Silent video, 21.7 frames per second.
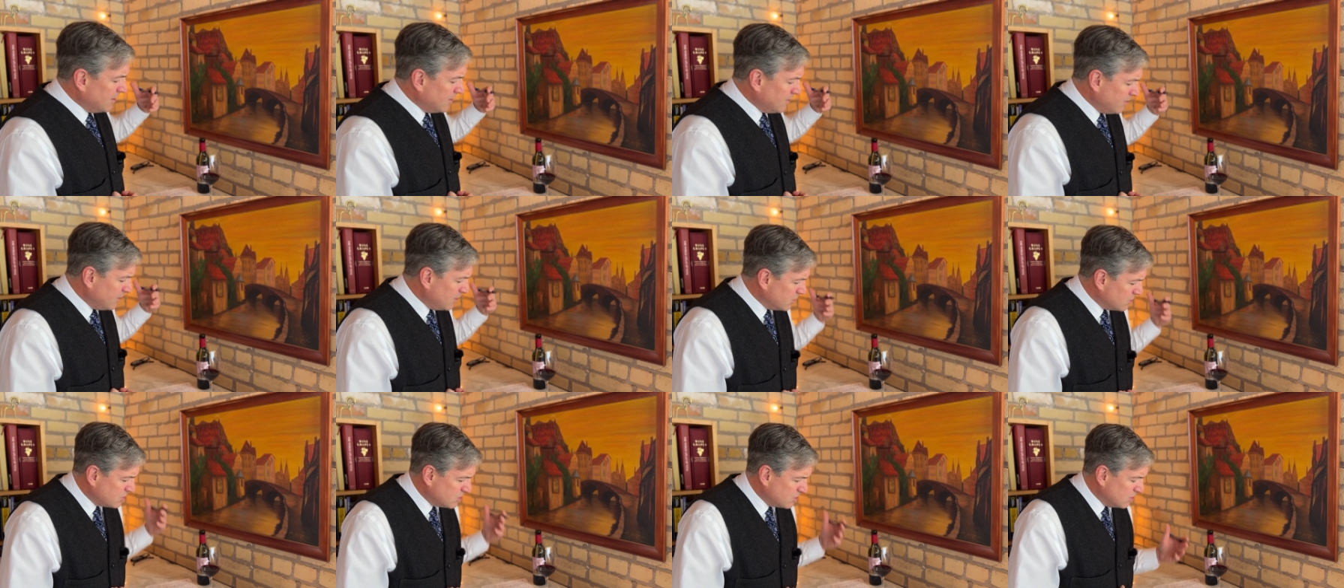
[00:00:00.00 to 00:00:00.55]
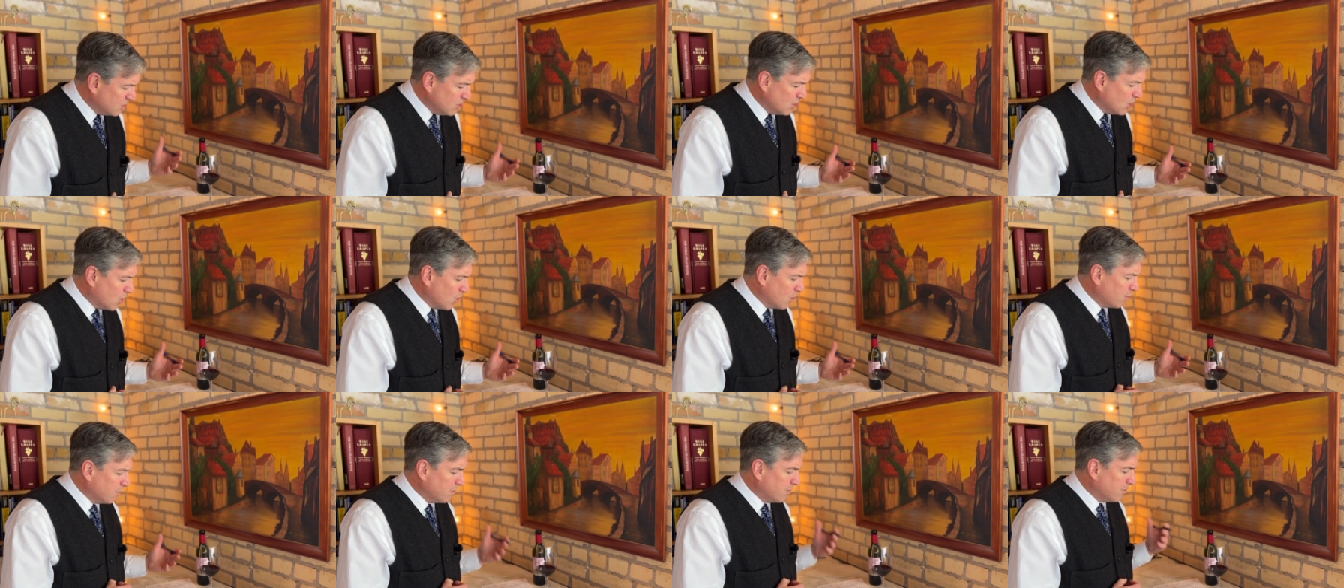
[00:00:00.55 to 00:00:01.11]
There's
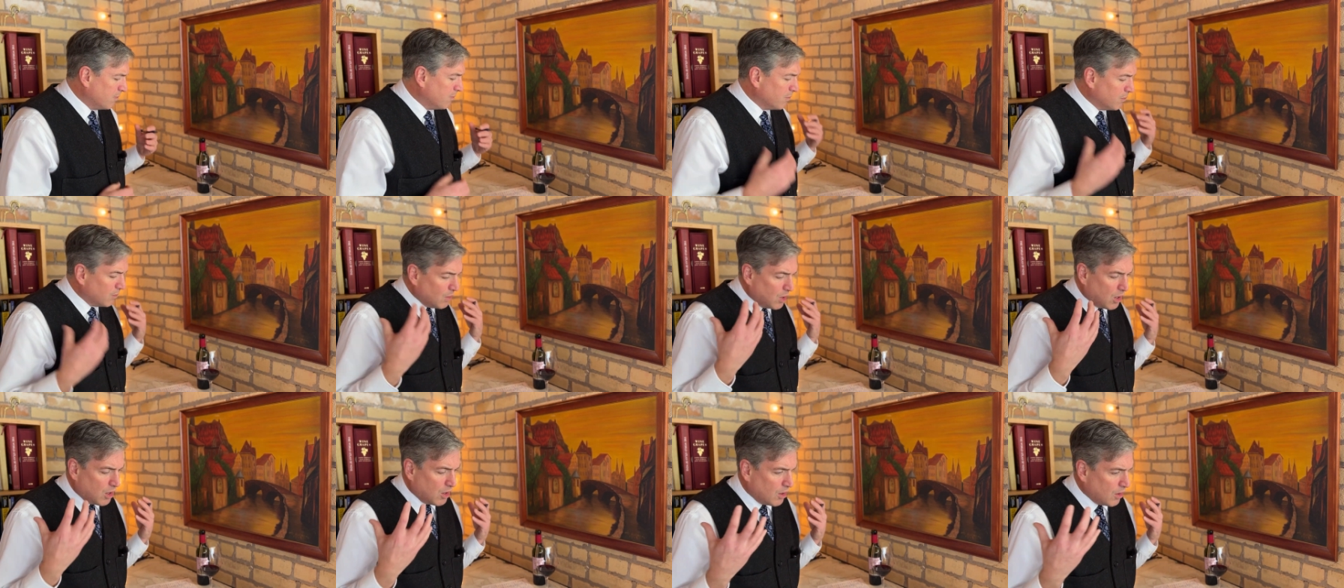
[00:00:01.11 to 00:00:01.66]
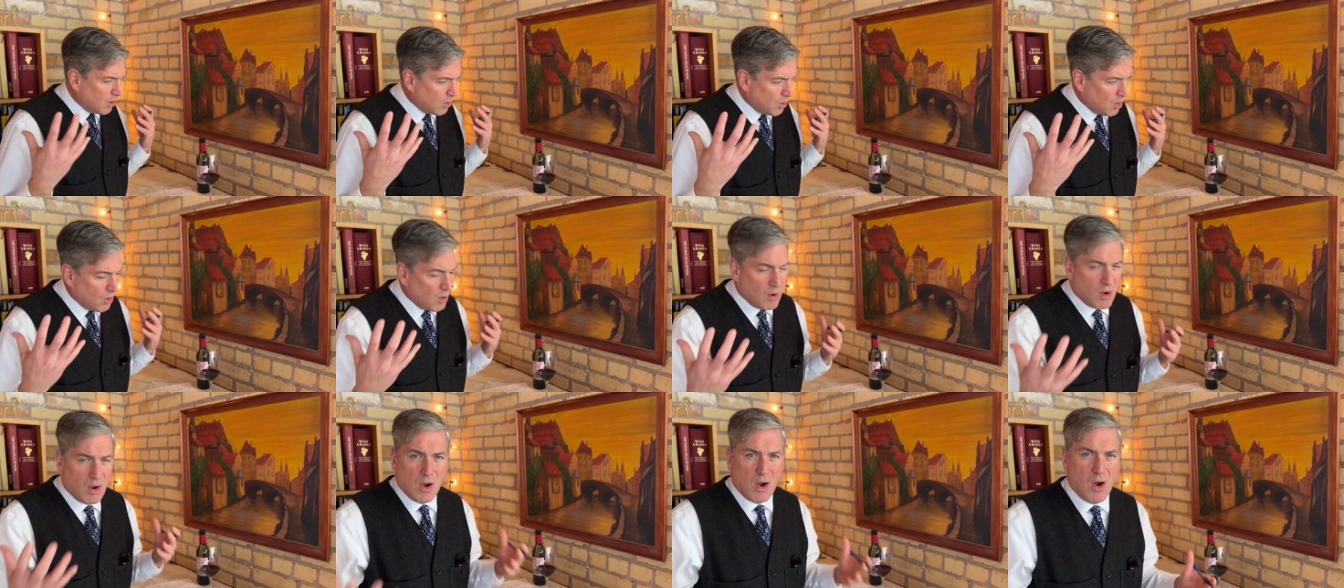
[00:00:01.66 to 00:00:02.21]
no uh,
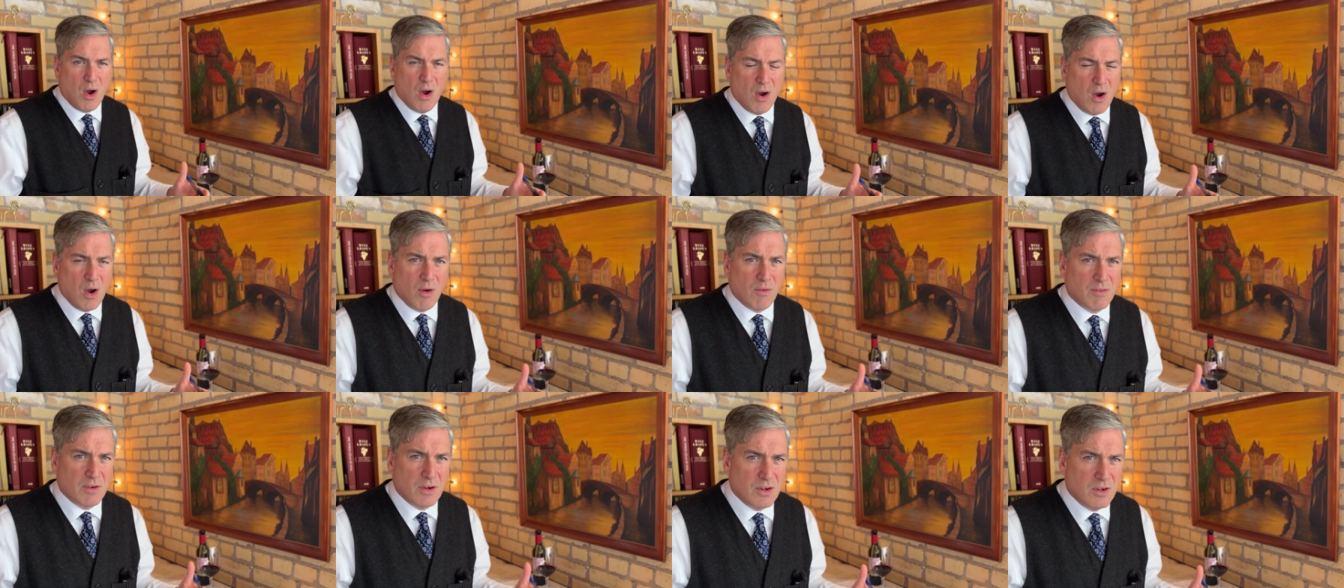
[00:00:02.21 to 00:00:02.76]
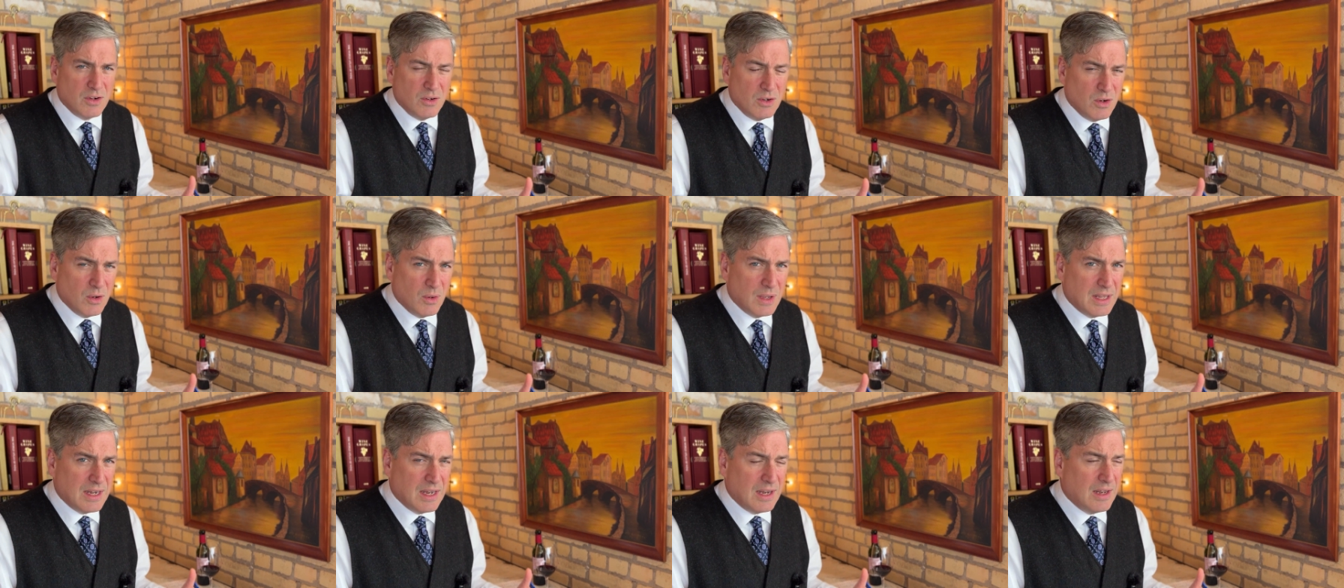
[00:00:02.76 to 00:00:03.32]

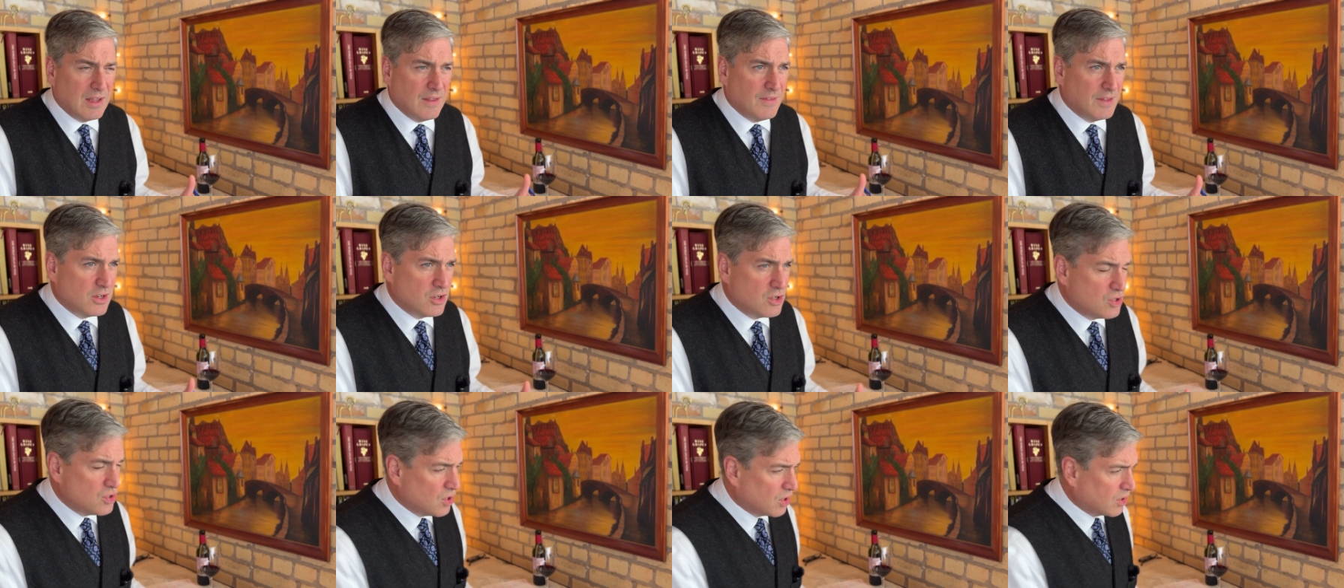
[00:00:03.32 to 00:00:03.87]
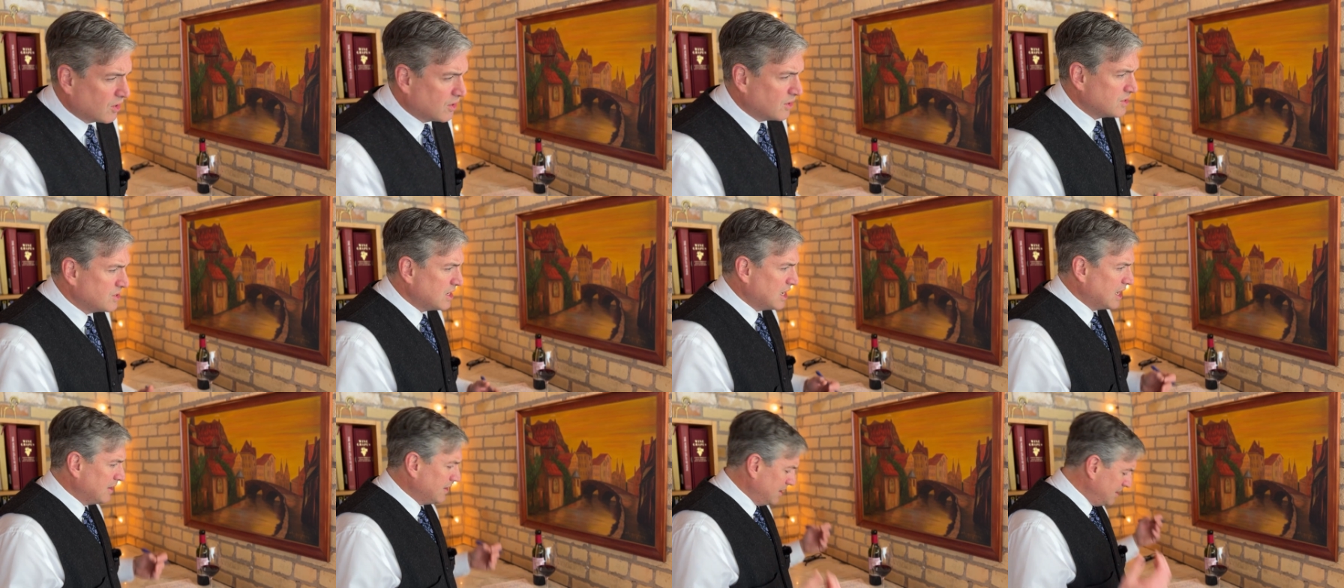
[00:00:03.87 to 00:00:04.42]
overdoing it in the sugars,
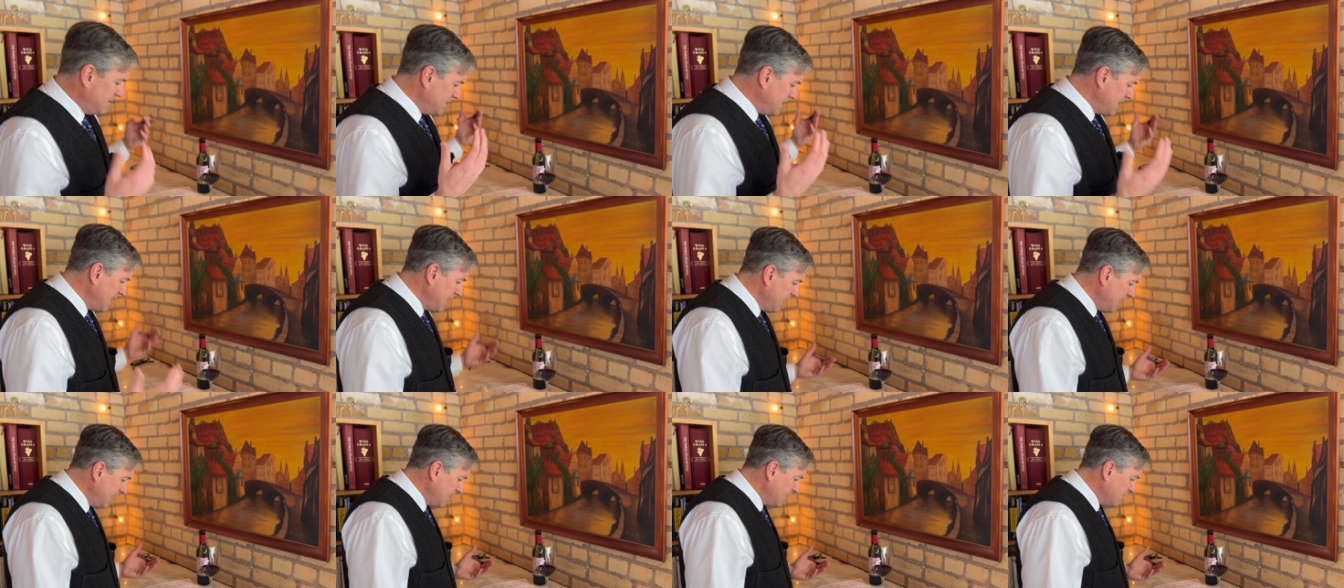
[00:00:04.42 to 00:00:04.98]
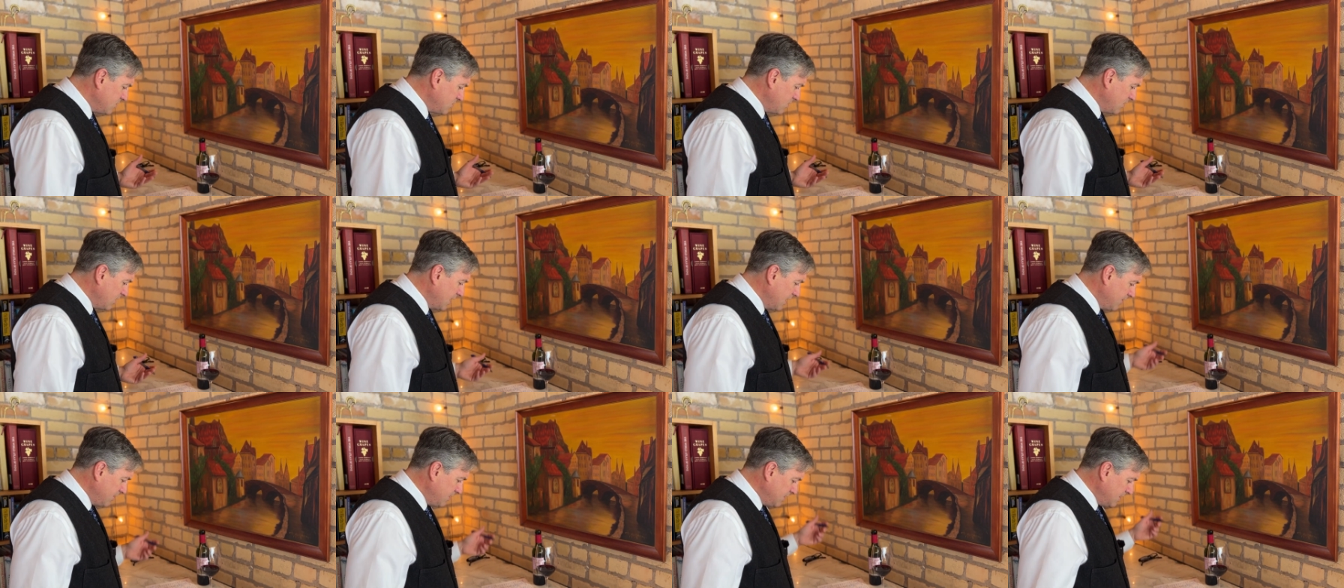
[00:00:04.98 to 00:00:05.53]
and the tannins are
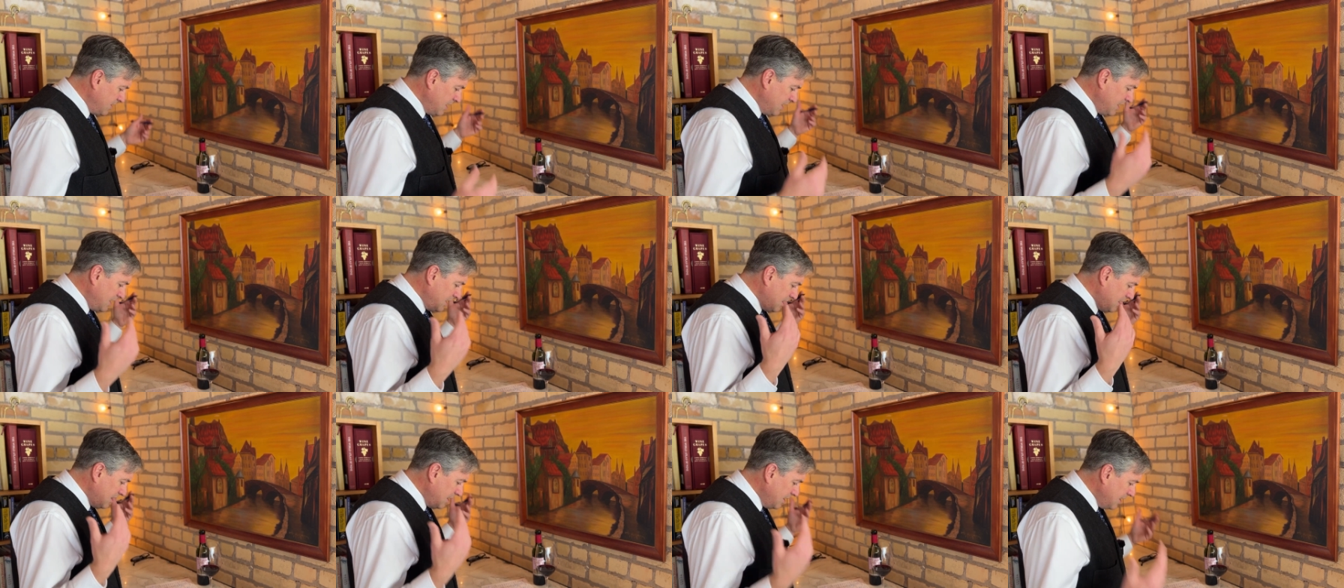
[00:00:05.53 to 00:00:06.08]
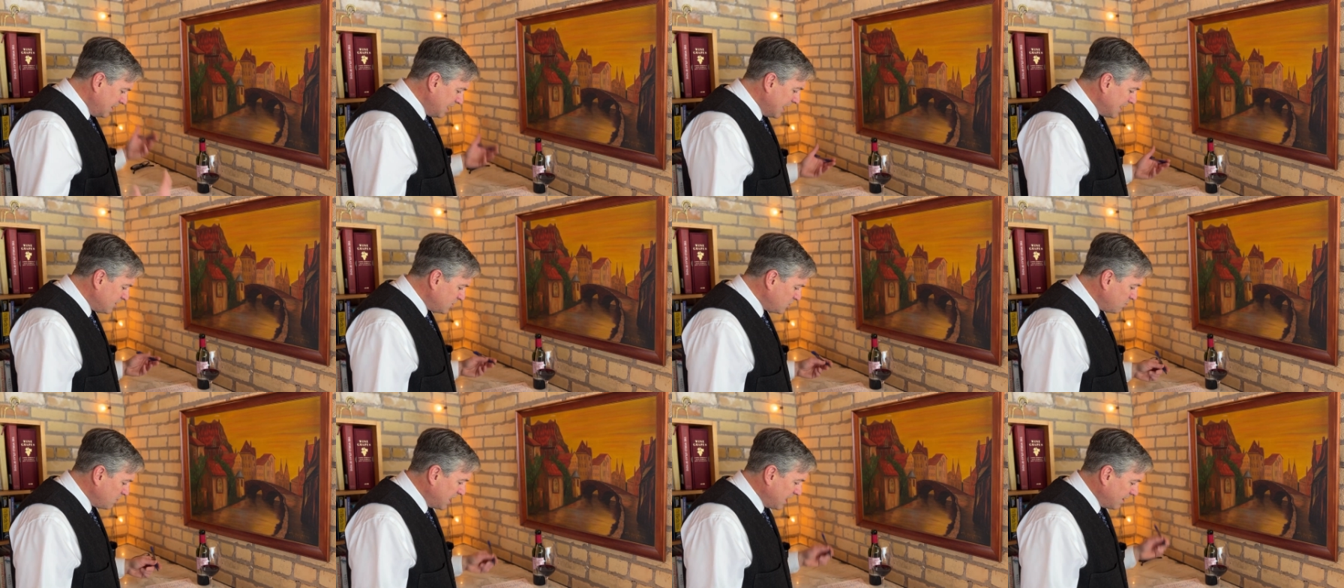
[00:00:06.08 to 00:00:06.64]
nice.
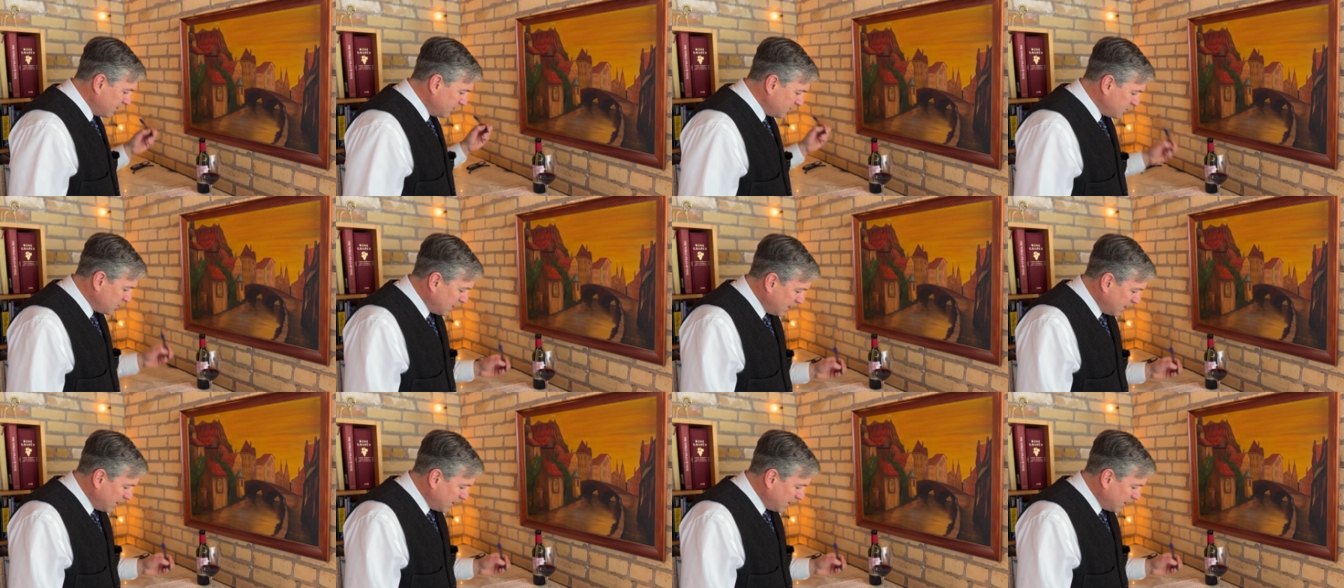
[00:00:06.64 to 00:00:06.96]
Nice balance.